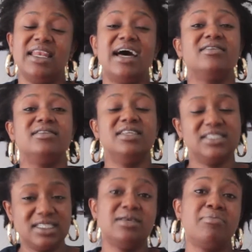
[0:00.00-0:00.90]
Now,
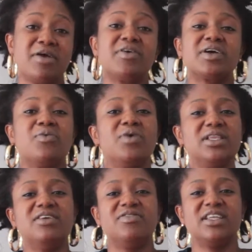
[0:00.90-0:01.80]
this is America
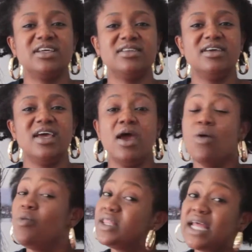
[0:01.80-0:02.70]
we're living in.
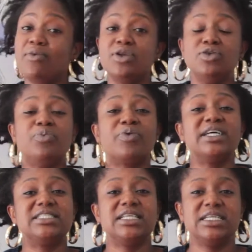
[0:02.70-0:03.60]
With our new
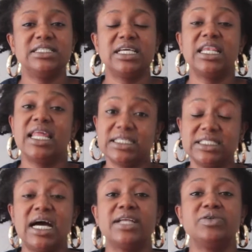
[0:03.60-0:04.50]

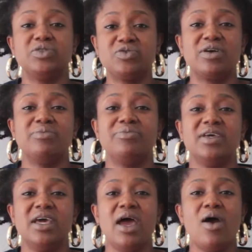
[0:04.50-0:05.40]
president-elect Donald Trump,
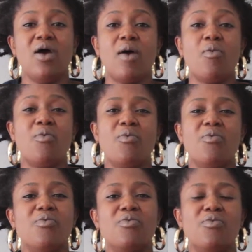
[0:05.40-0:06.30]

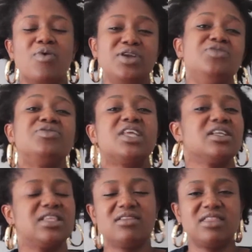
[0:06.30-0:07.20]
what do you
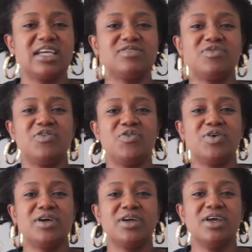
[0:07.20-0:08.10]
think they're thankful
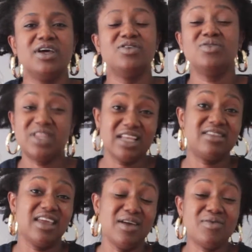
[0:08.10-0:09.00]
for? You
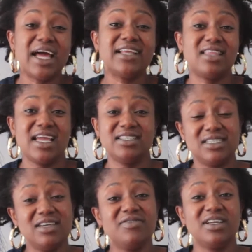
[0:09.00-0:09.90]
think they like
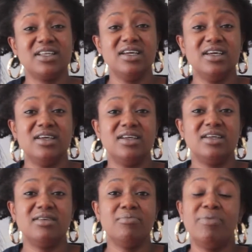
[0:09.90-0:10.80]
Thanksgiving?
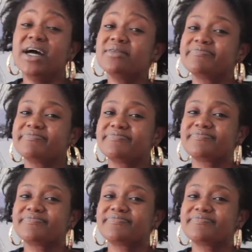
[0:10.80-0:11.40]
But